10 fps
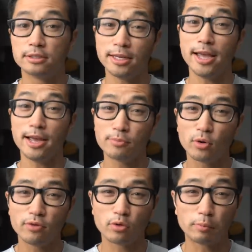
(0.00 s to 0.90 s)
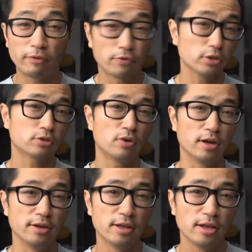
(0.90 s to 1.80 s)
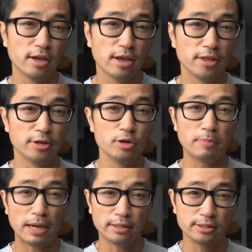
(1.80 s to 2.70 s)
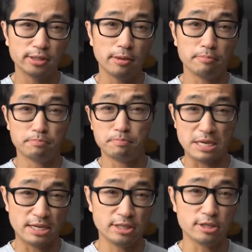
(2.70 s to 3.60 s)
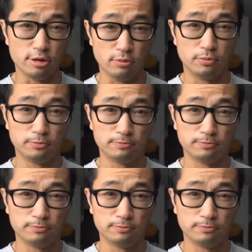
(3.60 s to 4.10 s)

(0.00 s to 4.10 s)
Today, I'm going for my first run in the New Balance Beacon 2.